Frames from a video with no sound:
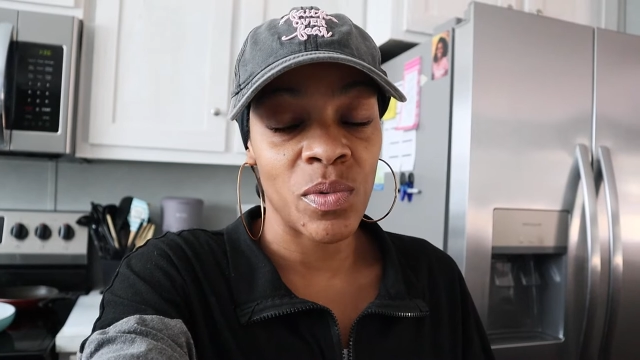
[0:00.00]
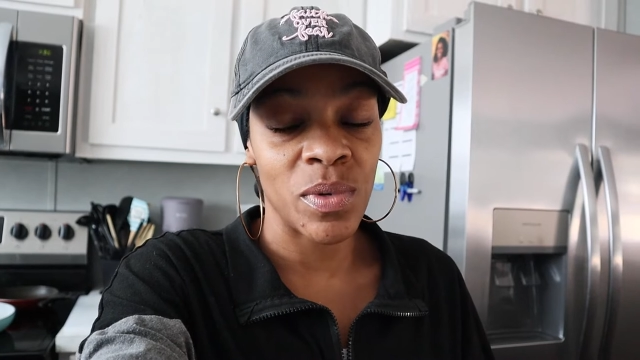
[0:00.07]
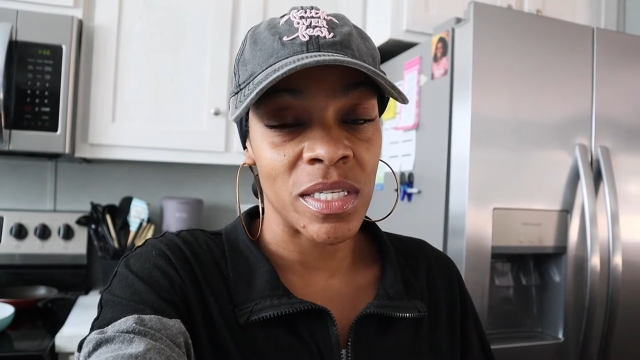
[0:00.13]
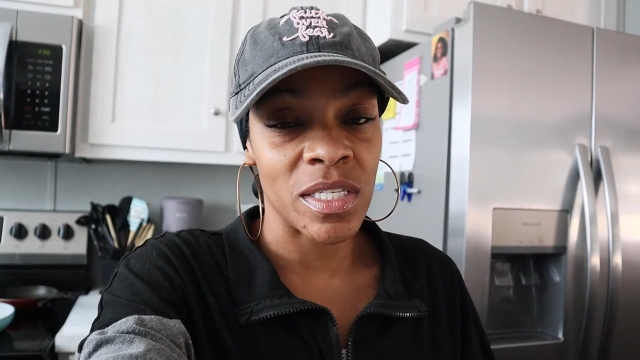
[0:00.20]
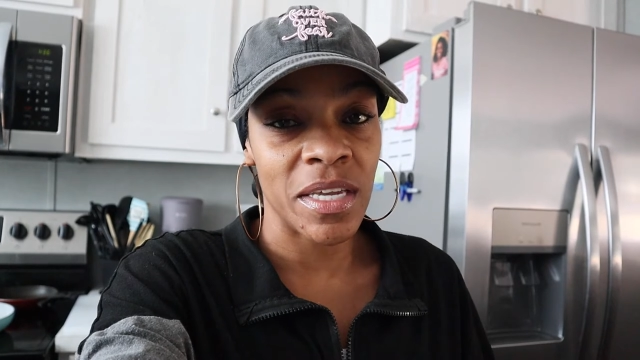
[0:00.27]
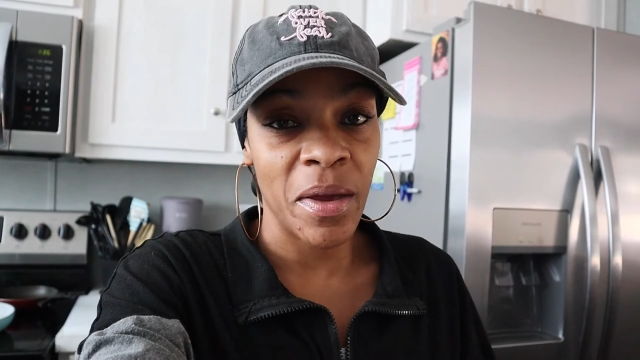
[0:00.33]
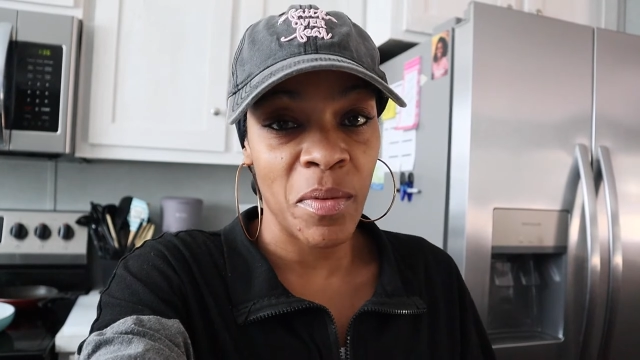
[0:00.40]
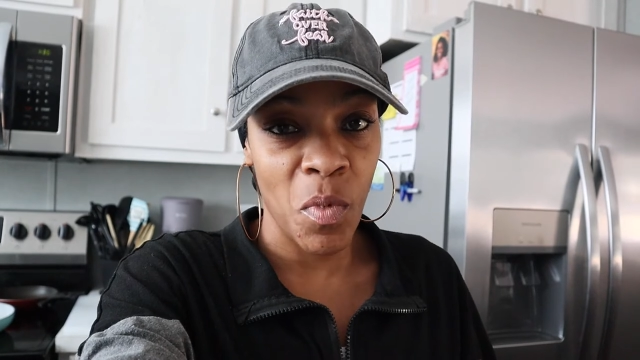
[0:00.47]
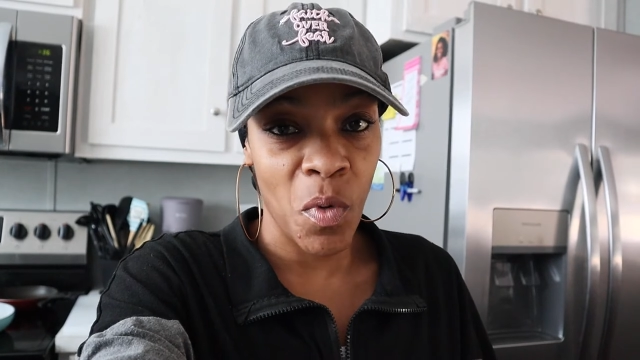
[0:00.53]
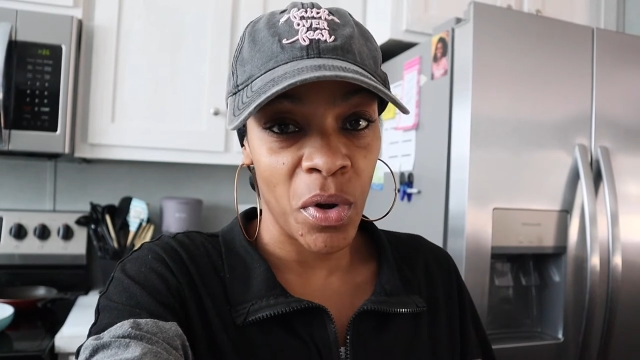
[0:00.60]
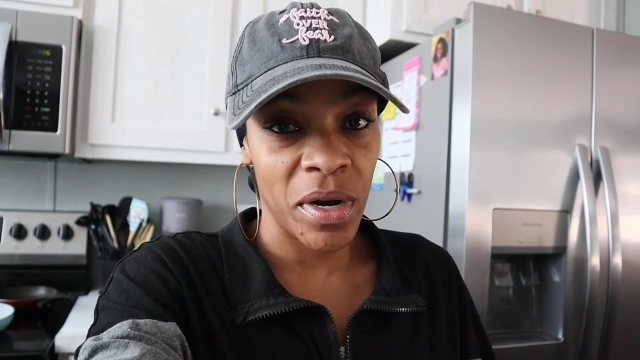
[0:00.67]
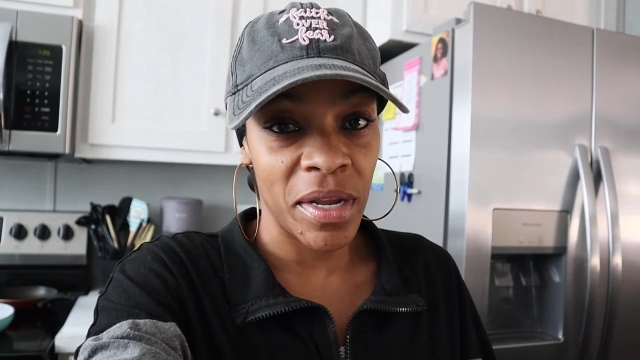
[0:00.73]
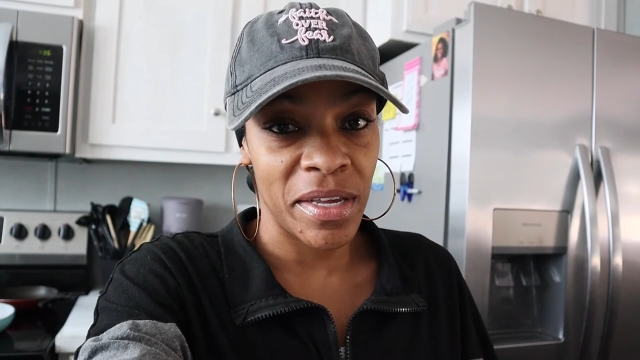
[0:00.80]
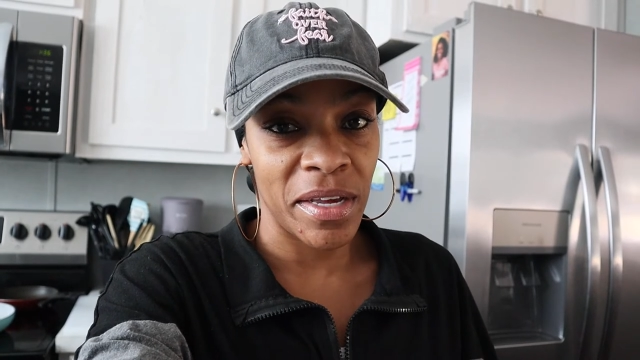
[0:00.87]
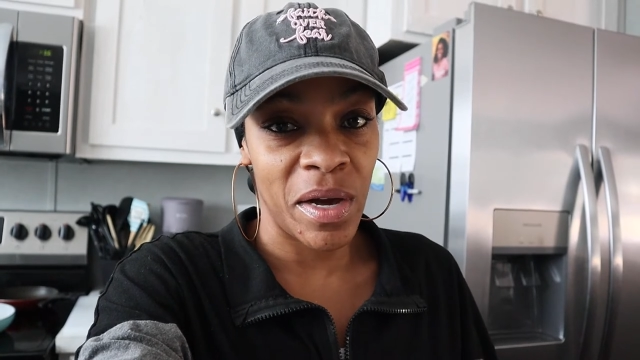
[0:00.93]
wednesday
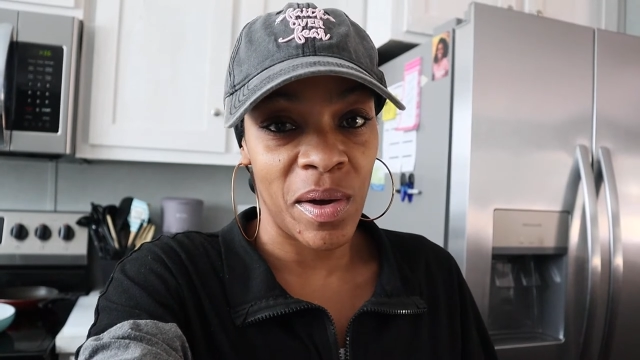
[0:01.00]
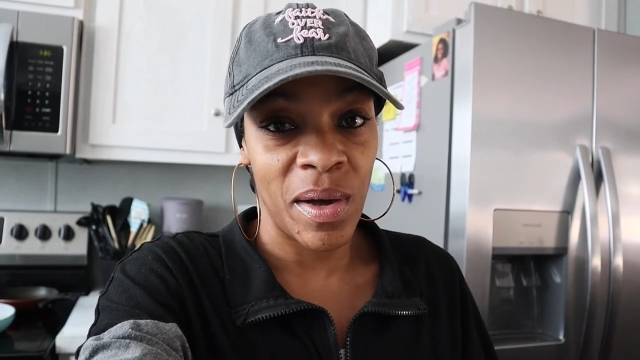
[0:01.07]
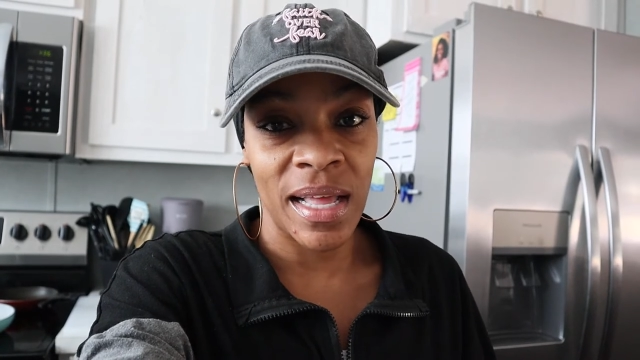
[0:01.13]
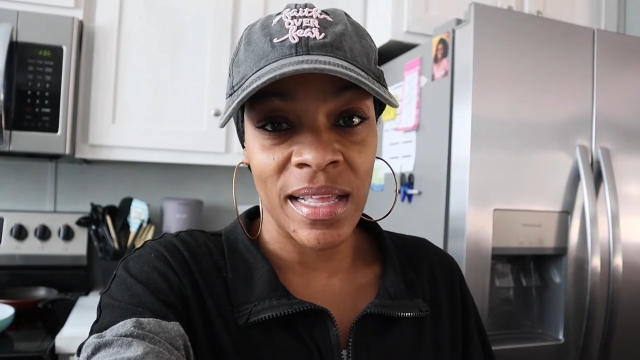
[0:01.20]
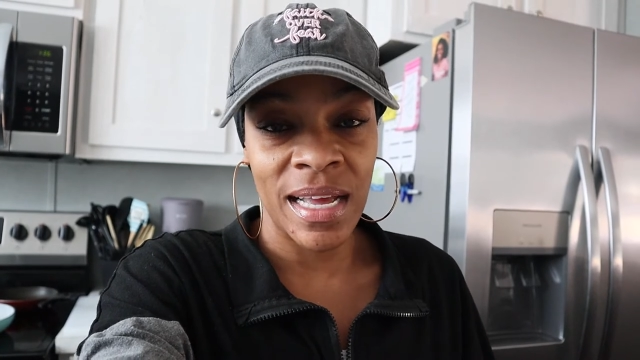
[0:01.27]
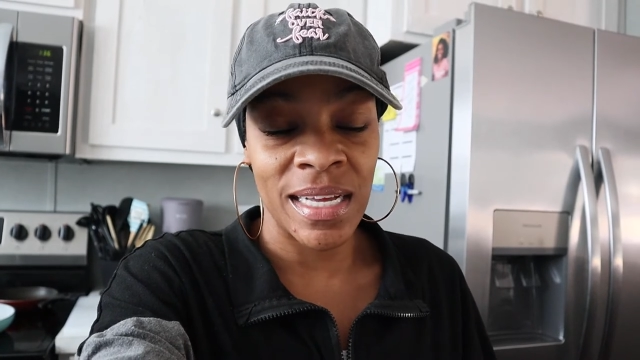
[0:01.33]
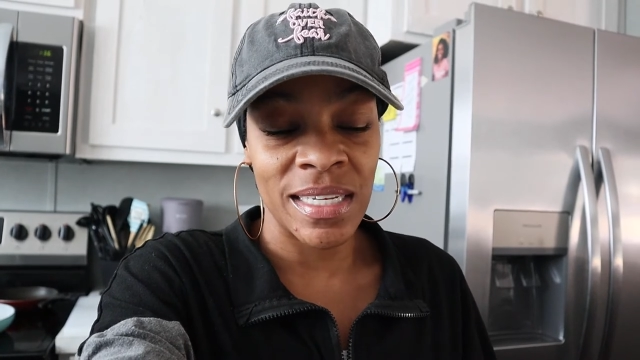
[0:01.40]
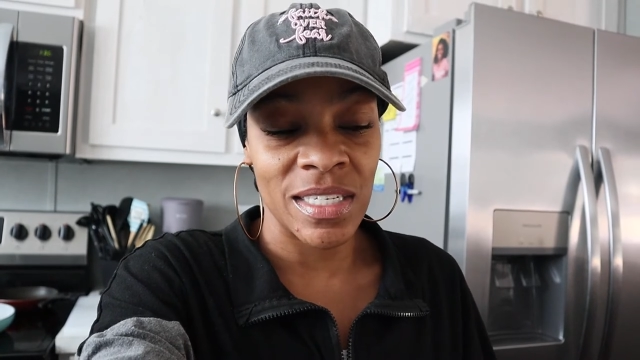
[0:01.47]
morning y'all I, I,